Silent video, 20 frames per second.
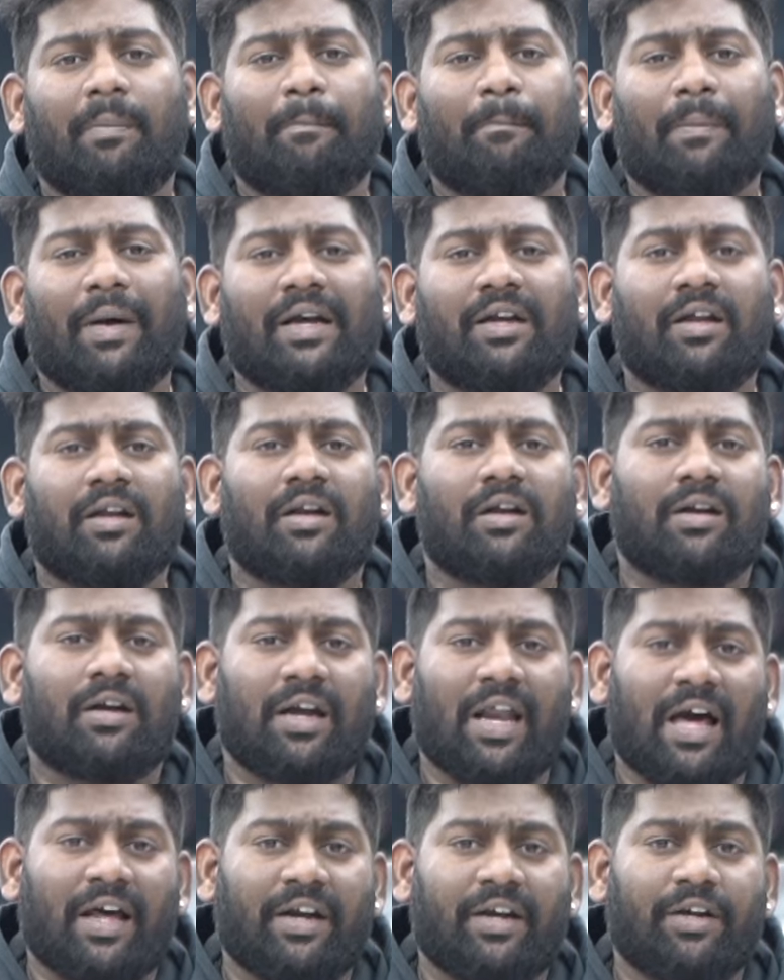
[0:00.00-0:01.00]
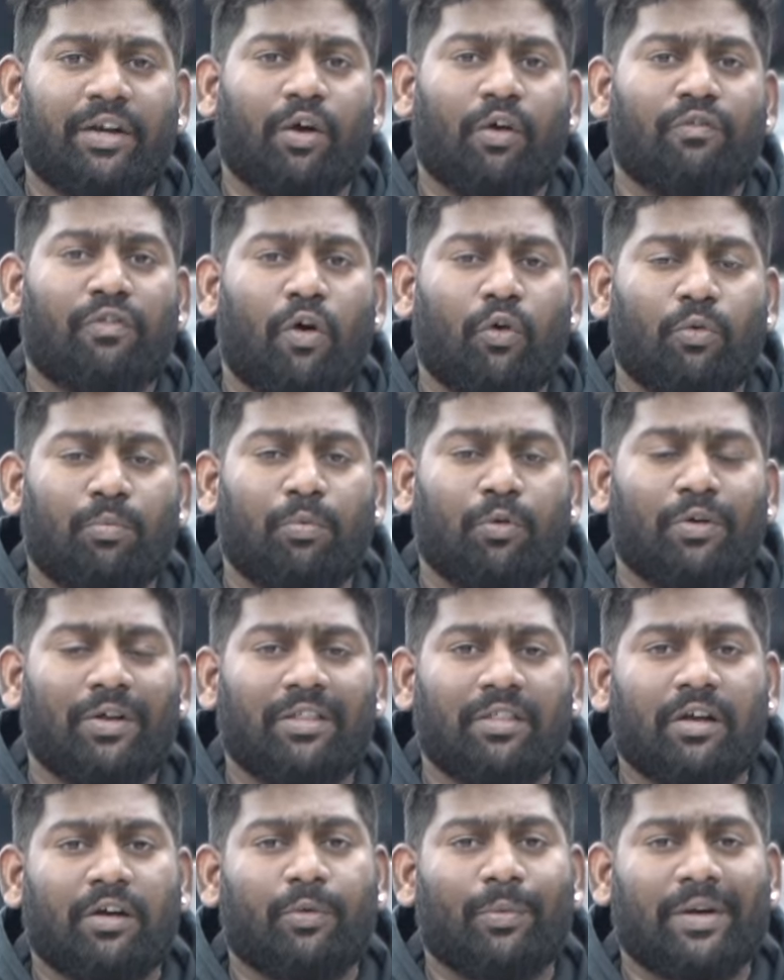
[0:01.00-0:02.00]
better clarity of output
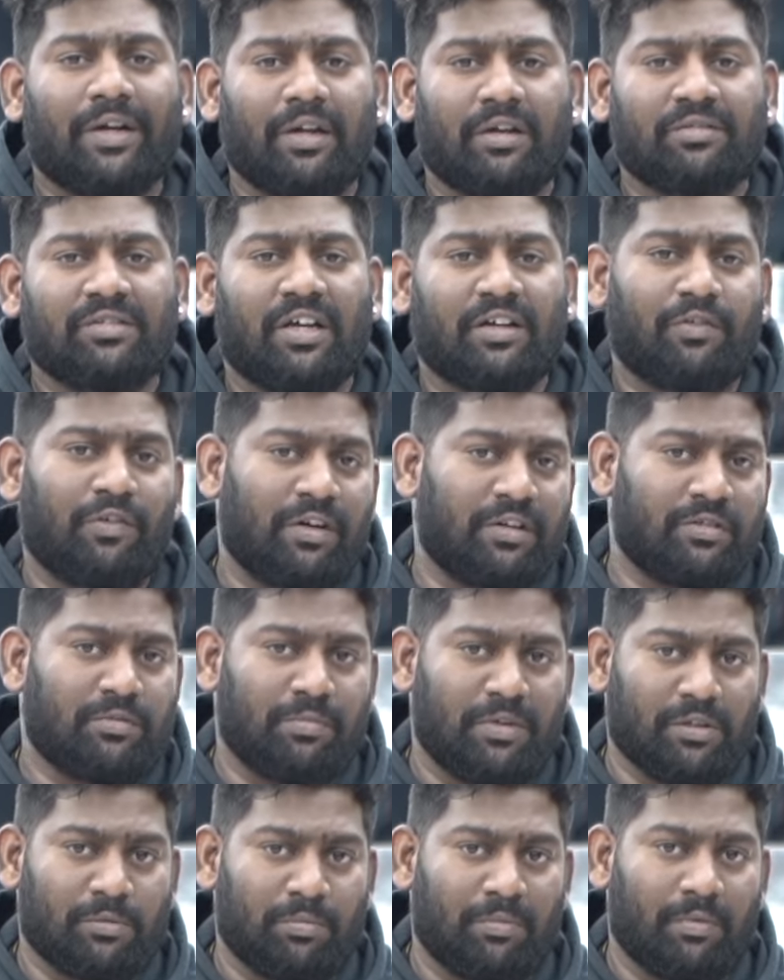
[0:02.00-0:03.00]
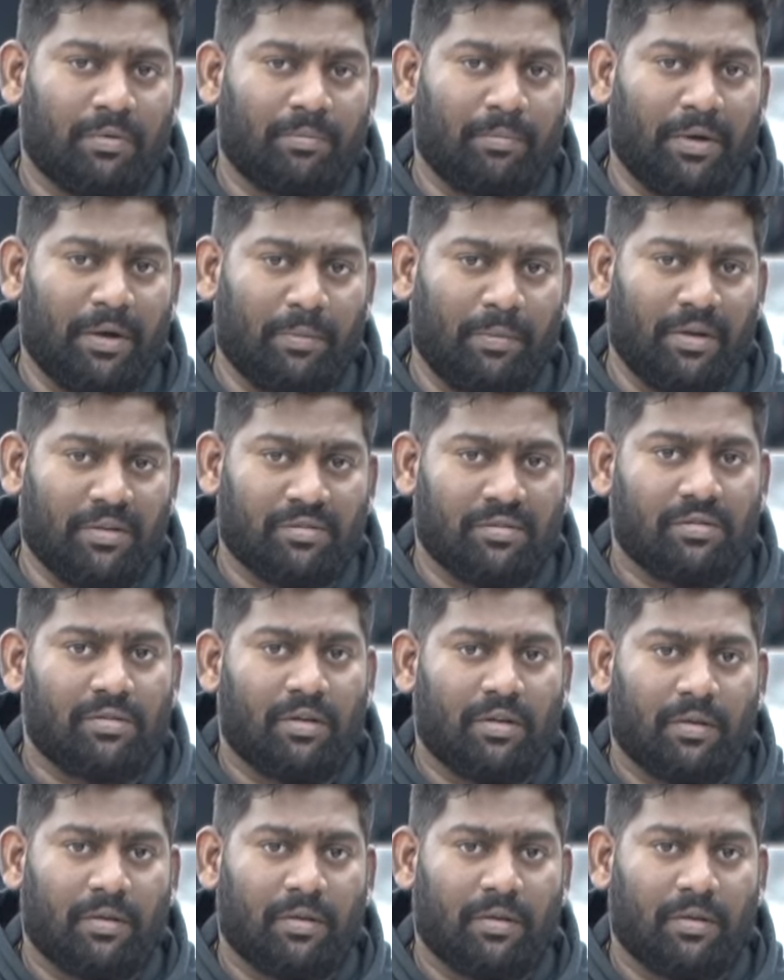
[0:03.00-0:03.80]
in the tweeters as well as mid bass.